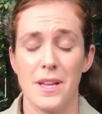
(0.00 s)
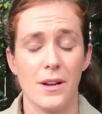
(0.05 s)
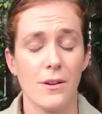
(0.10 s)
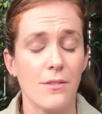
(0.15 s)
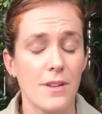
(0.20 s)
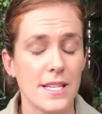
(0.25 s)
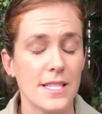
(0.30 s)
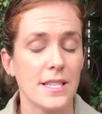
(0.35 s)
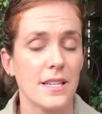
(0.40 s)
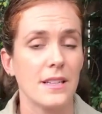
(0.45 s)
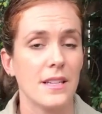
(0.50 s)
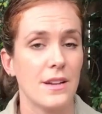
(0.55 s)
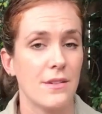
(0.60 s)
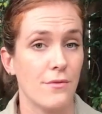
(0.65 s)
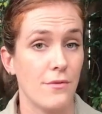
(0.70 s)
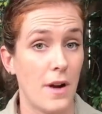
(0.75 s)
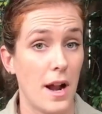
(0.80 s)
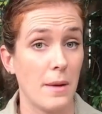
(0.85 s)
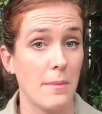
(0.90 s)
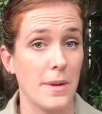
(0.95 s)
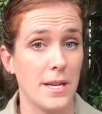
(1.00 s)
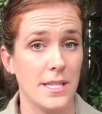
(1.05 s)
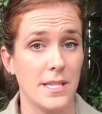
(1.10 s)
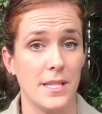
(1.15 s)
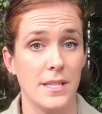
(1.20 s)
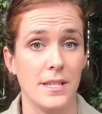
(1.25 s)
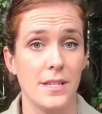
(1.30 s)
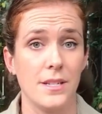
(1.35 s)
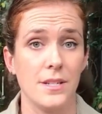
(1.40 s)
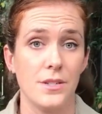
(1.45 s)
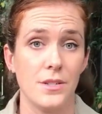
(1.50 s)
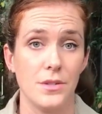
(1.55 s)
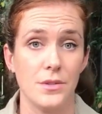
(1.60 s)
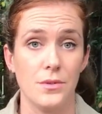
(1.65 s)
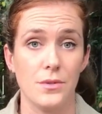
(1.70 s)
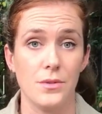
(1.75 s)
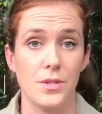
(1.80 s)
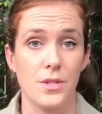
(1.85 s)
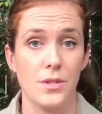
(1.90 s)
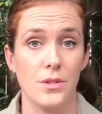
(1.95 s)
increasingly fragmented
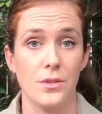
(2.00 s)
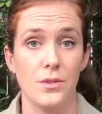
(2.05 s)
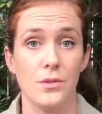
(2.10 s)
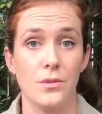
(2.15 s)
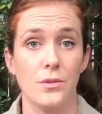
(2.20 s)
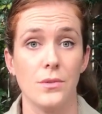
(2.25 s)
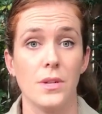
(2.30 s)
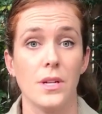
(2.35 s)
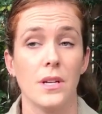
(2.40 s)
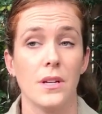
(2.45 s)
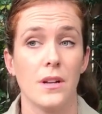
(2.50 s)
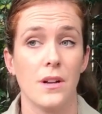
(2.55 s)
due to